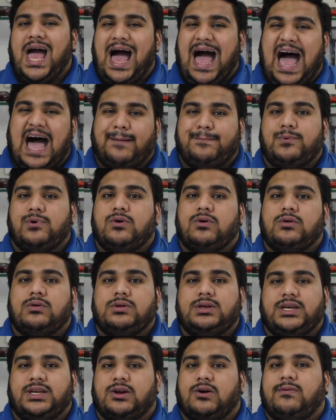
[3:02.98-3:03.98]
Apple,
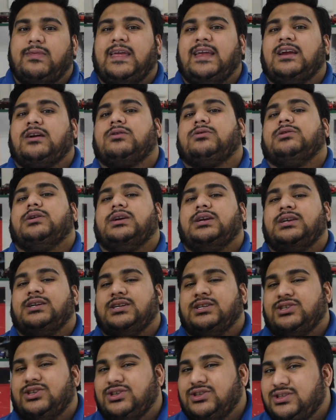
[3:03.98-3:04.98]
they
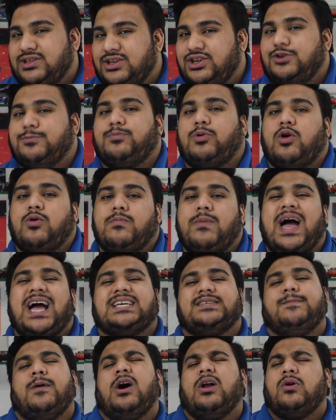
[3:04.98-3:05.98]
introduced a new Pro
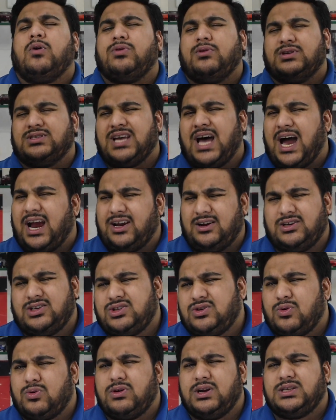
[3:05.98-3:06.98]
Max model. There's higher
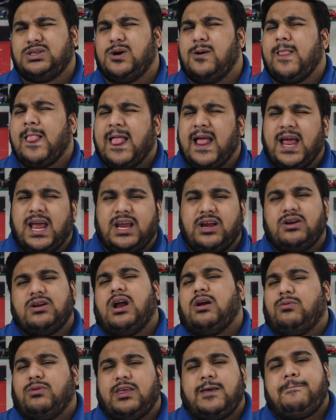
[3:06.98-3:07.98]
storage, so you're
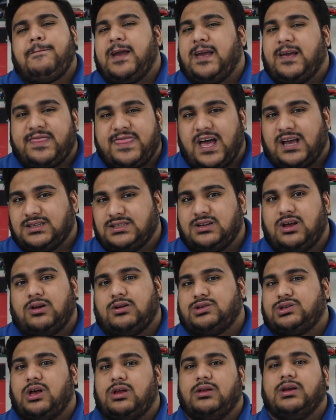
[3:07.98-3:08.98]
not really paying
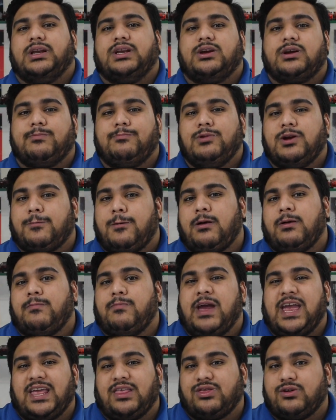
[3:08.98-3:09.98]
$1,000 all in. You're probably
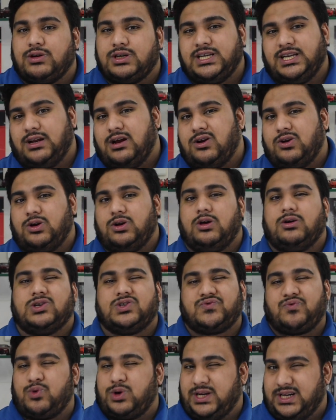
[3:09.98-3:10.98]
paying $1,300,
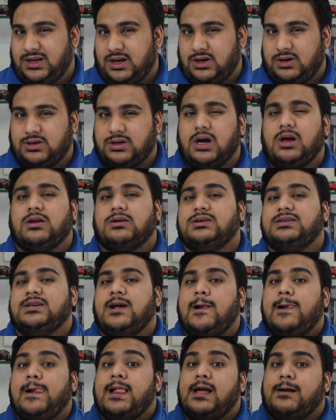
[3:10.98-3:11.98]
$1,400,
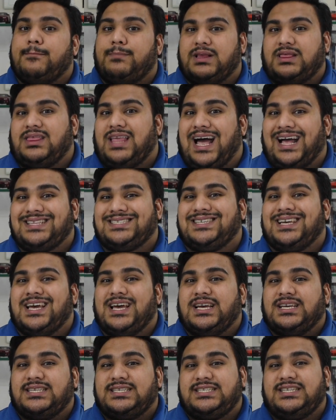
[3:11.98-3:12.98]
but that's
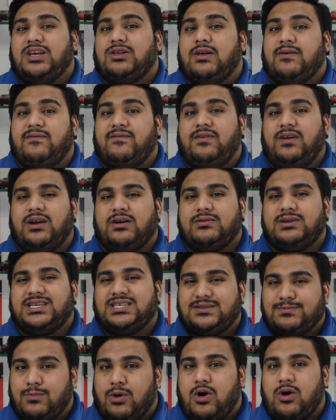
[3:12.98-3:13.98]
still a very
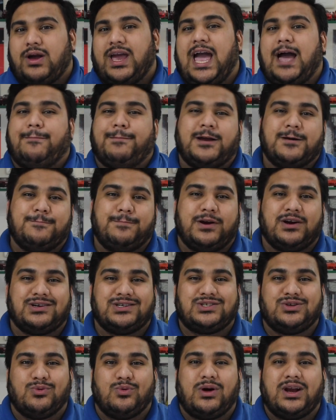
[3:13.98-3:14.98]
small gap compared
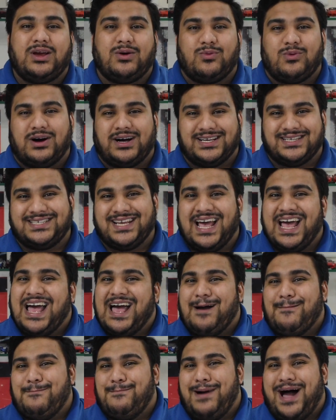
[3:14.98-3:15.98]
to what it was
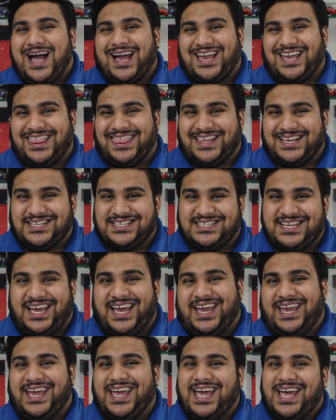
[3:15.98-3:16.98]
back in the
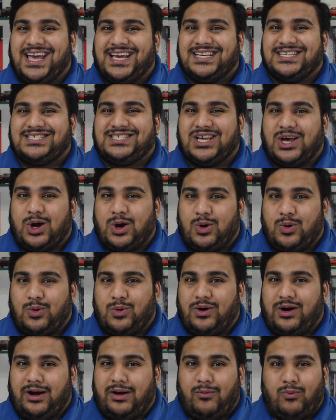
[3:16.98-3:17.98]
day.
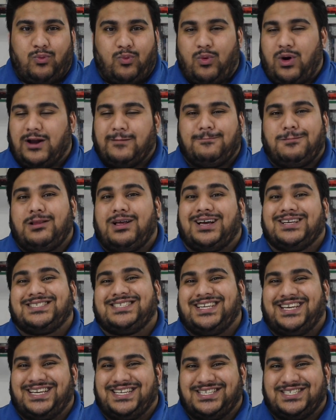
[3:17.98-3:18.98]
So
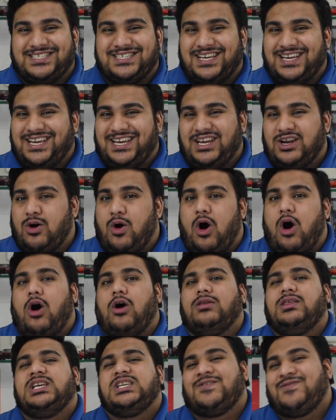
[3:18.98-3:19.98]
OnePlus is,
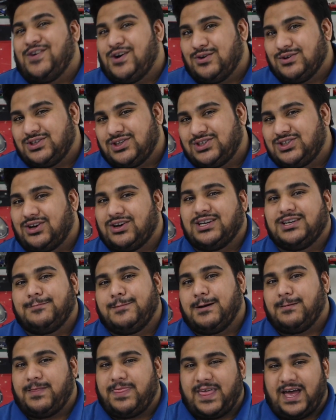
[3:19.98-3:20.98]
all these phones are starting to
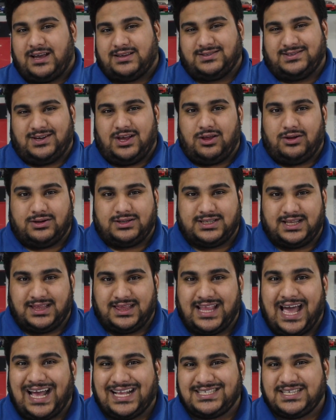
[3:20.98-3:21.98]
become $1,000, and
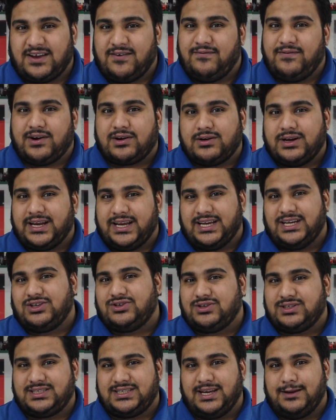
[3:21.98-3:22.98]
that's a very
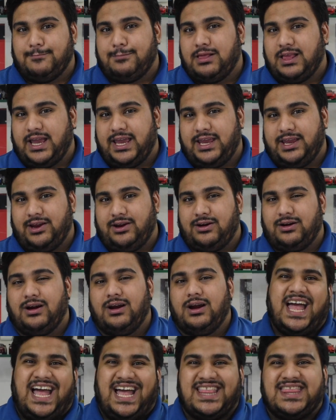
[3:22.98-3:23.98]
interesting play here.
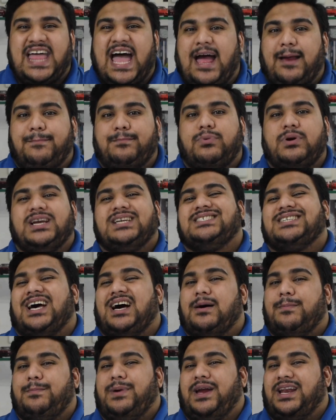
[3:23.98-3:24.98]
And that brings
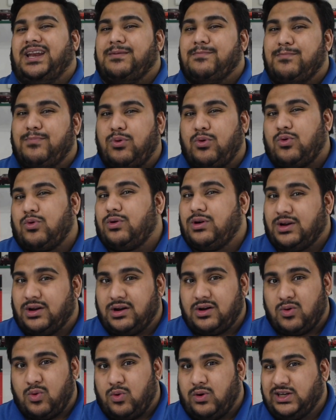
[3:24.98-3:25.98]
up an important
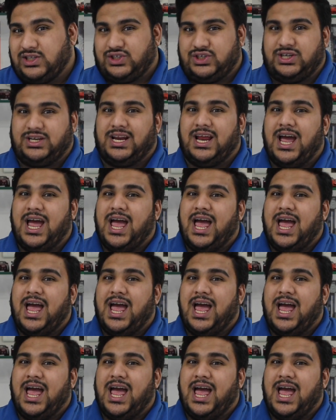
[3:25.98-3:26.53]
question.